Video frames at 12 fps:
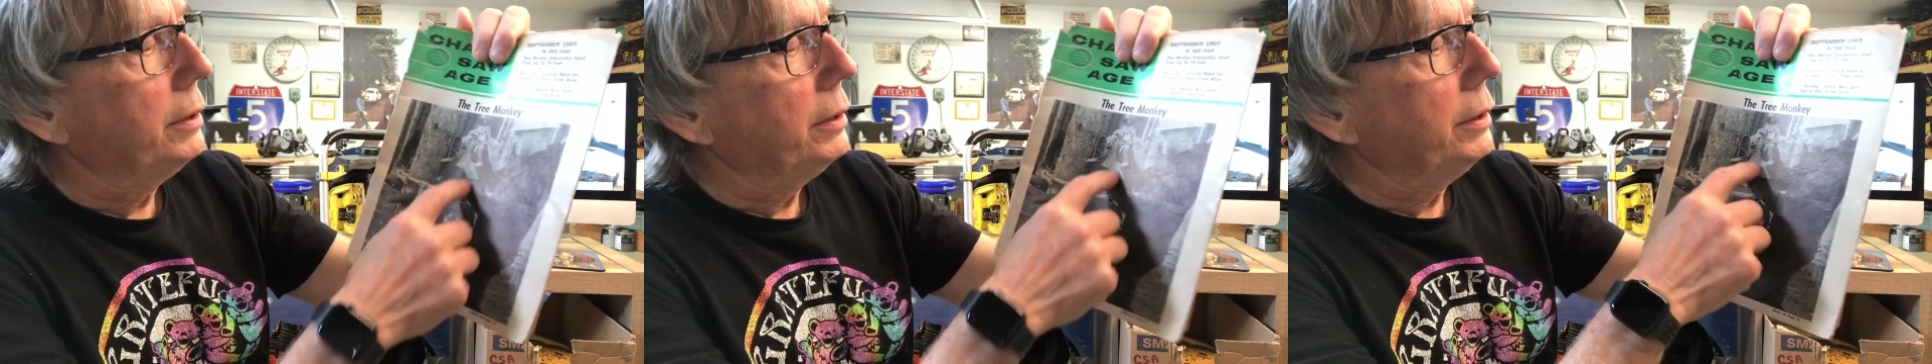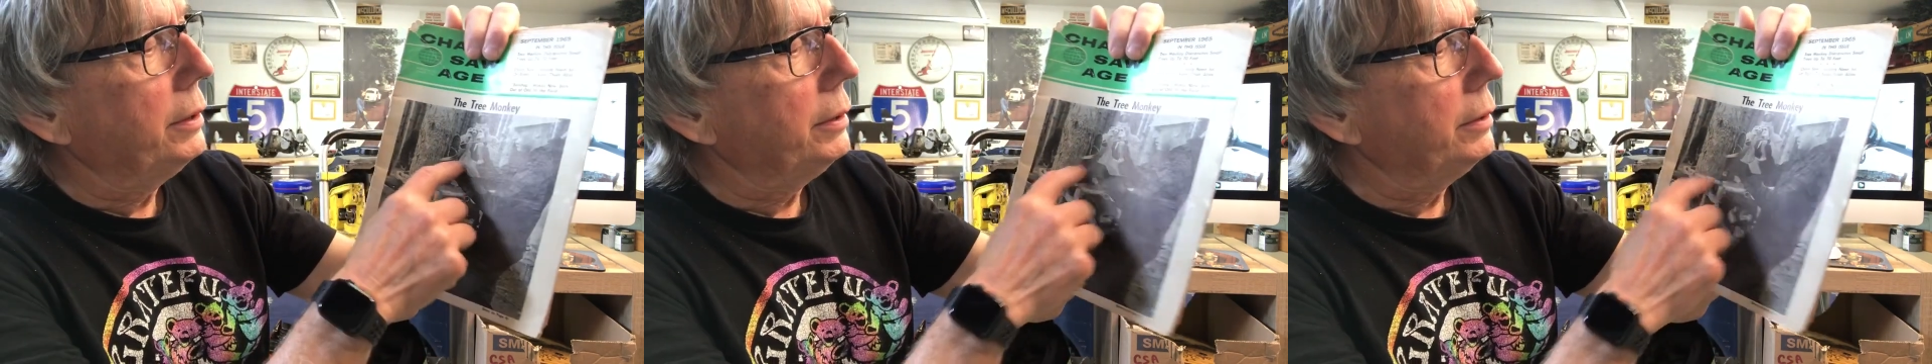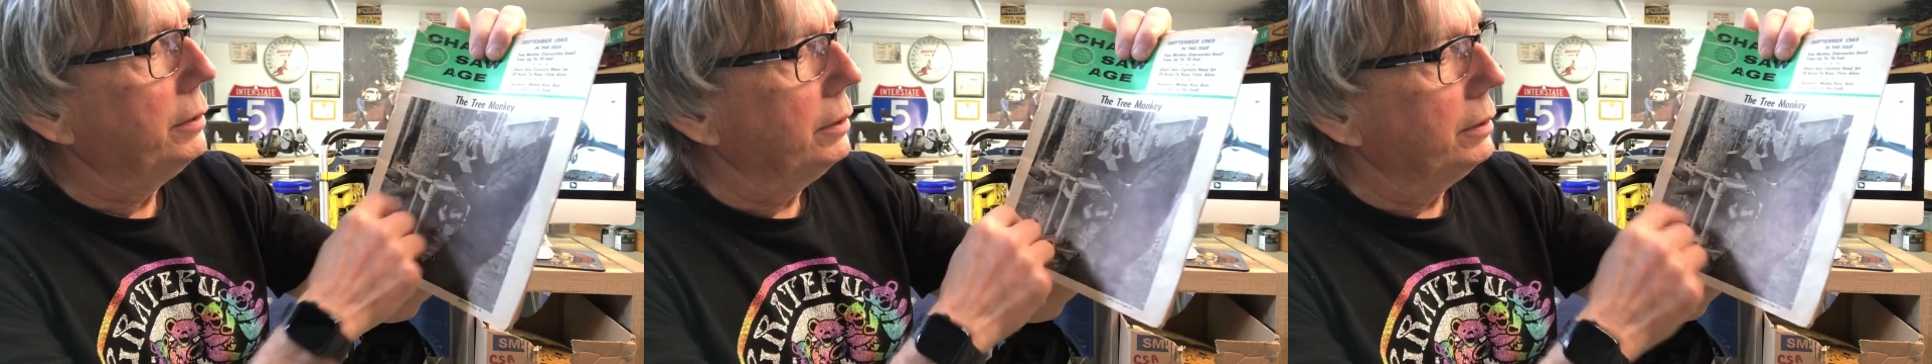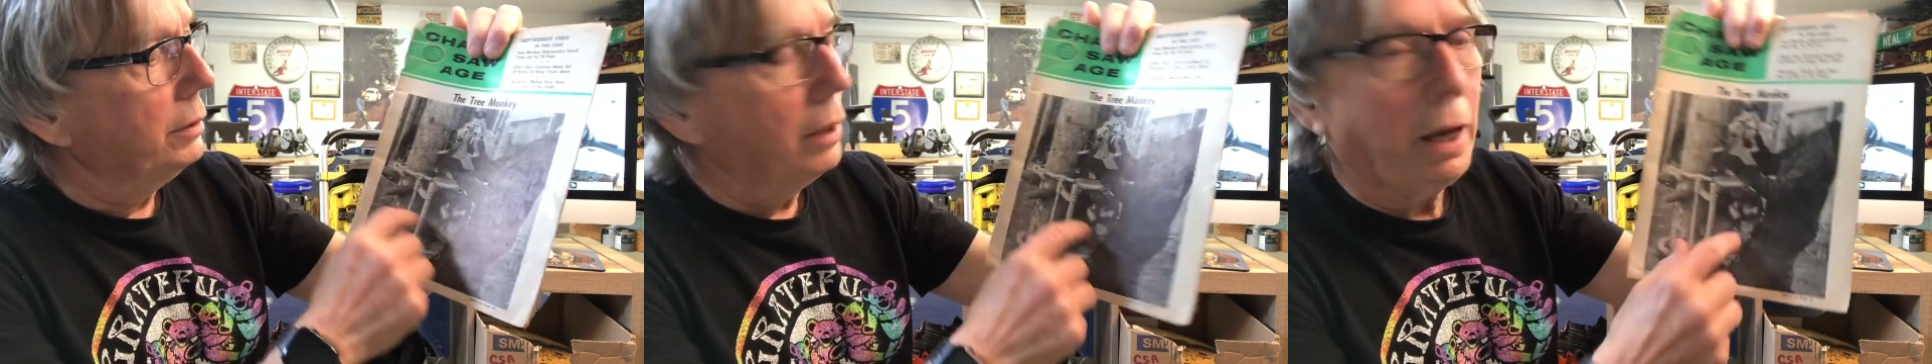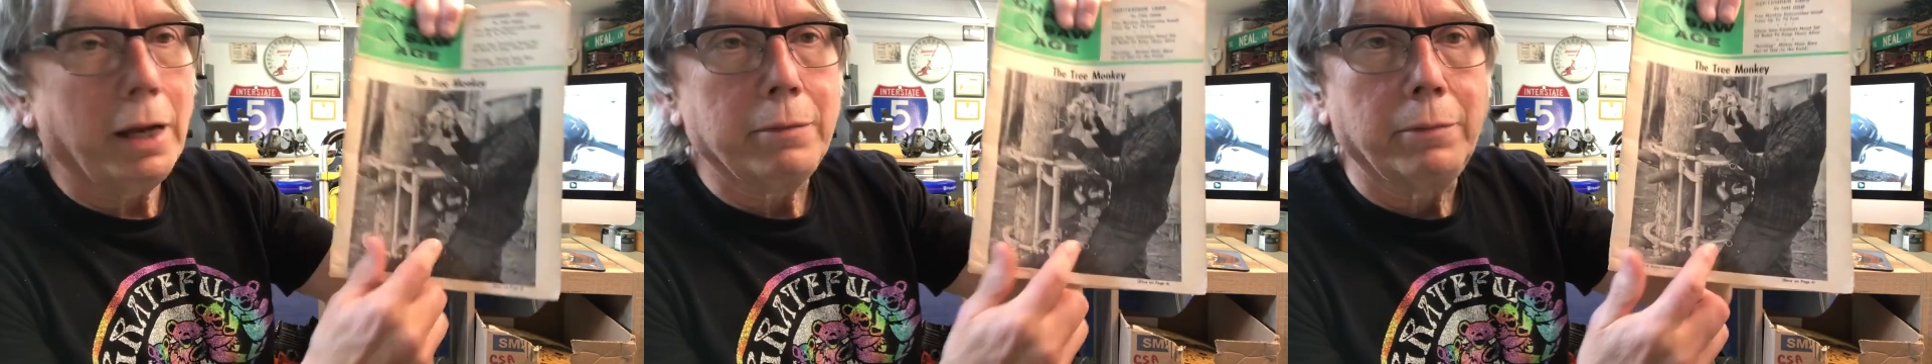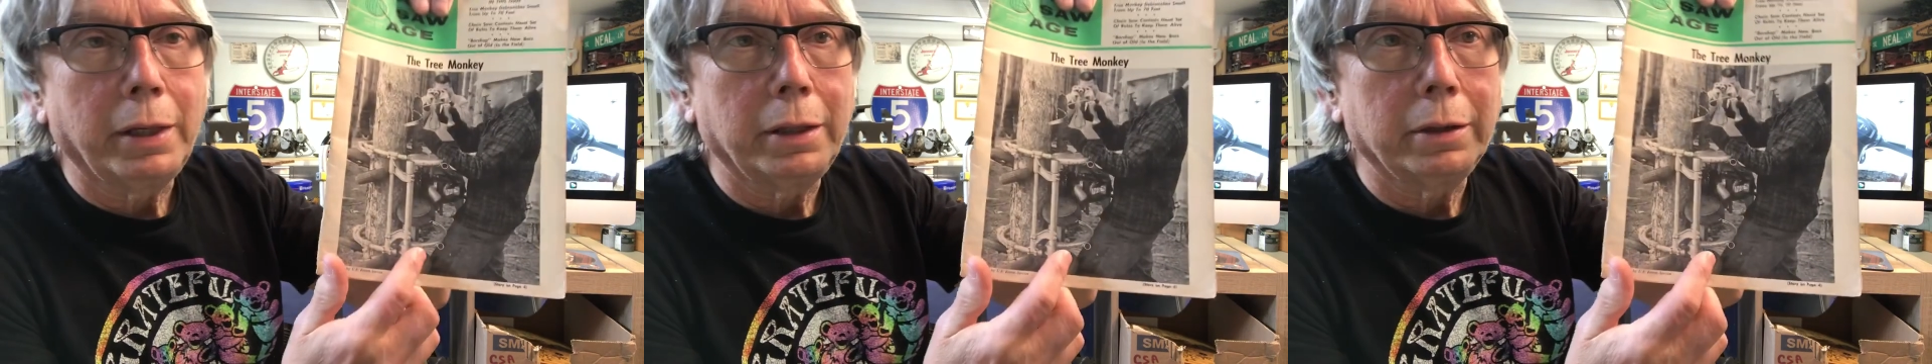And uh,
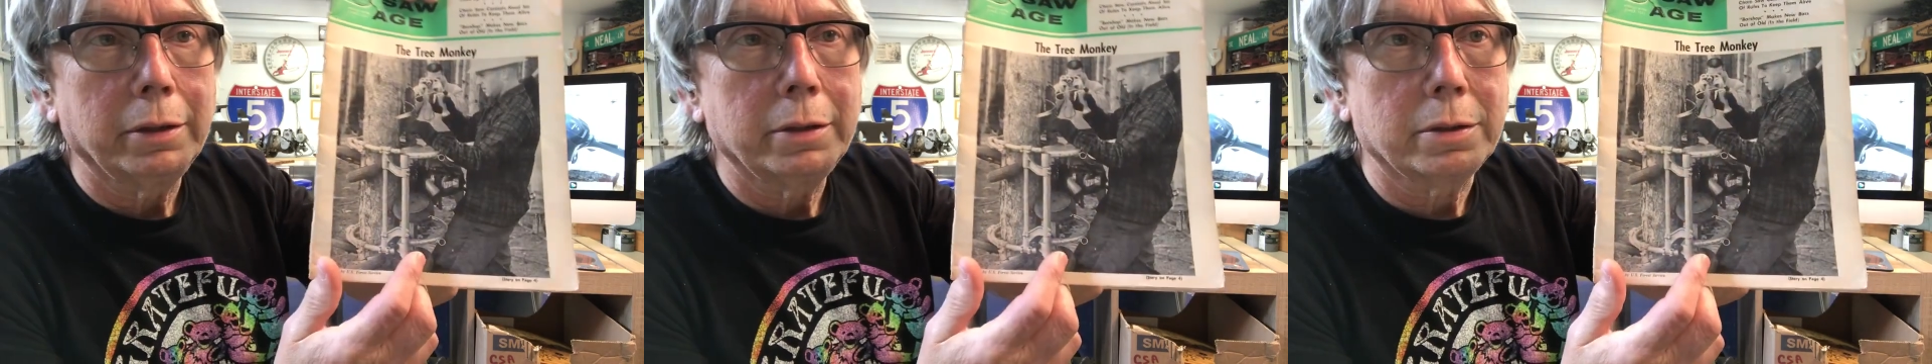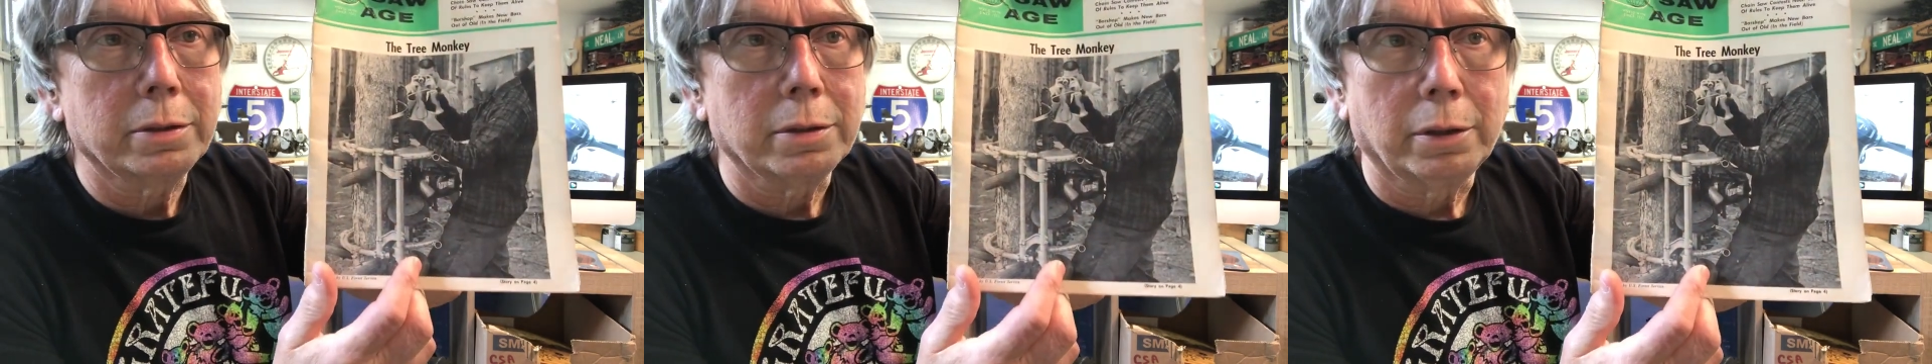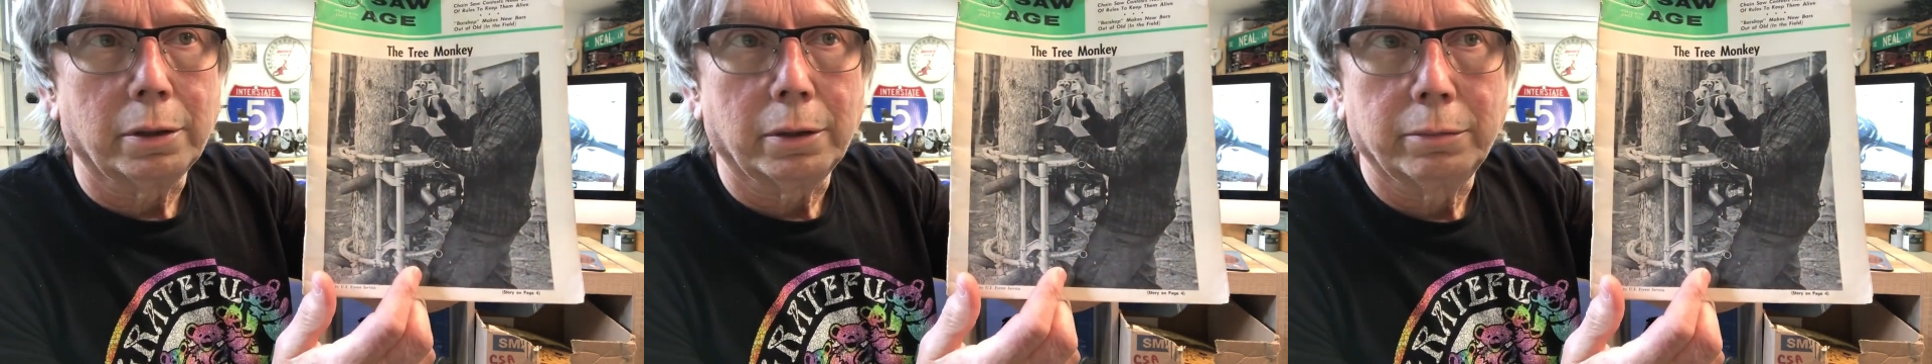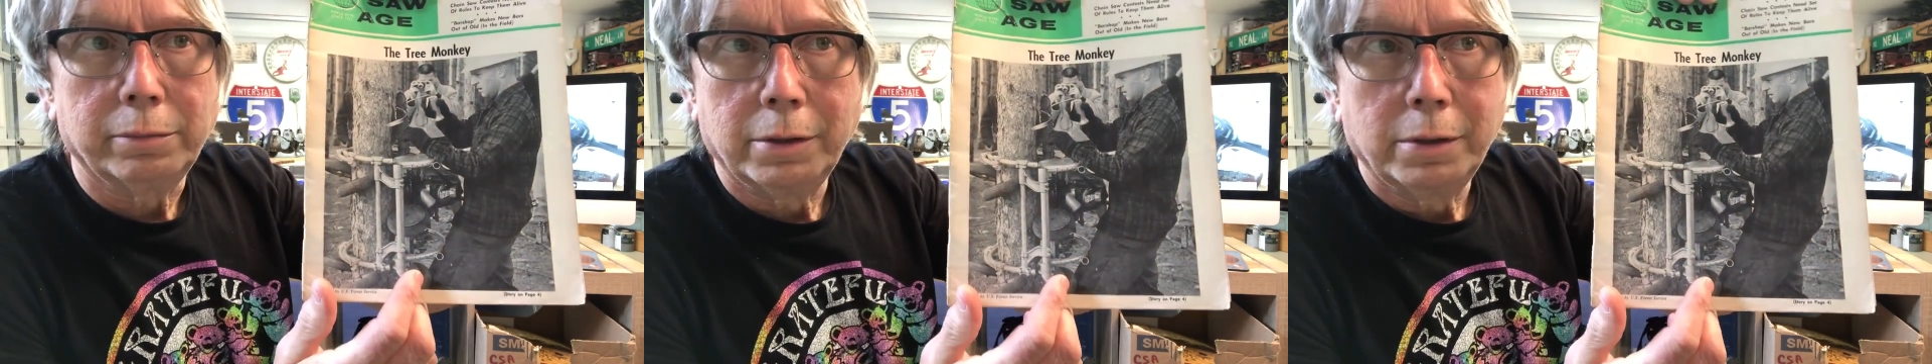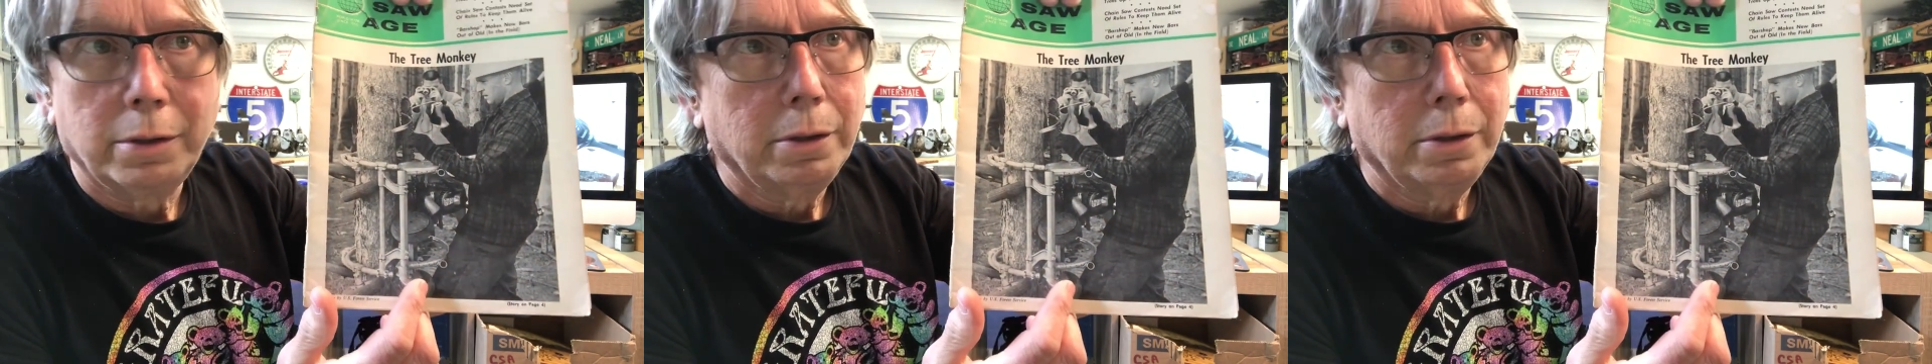high maintenance, uh,